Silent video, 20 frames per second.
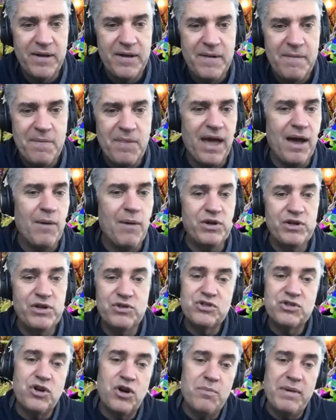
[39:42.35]
And when you
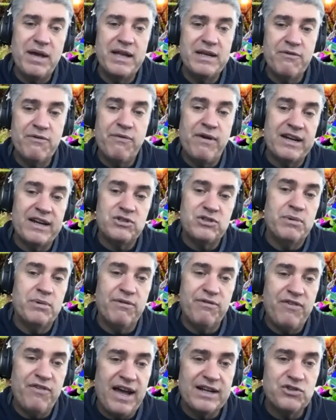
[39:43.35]
start manufacturing in a
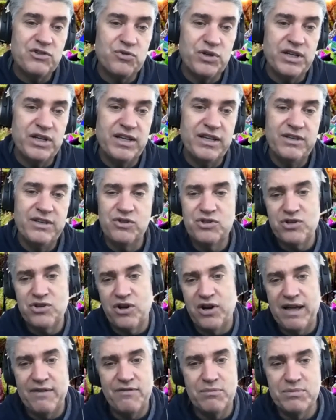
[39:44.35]
factory, you start
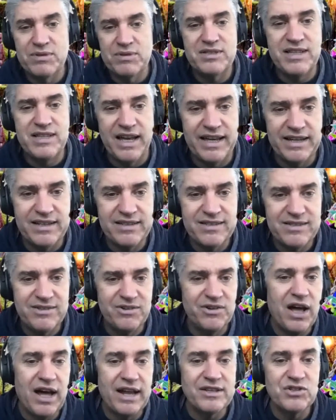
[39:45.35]
having mistakes. They're
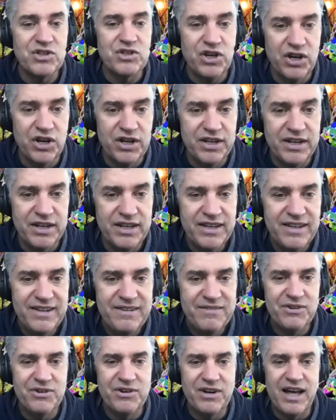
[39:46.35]
not as good.
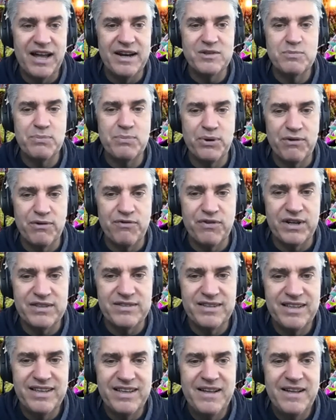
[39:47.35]
They're not as perfect.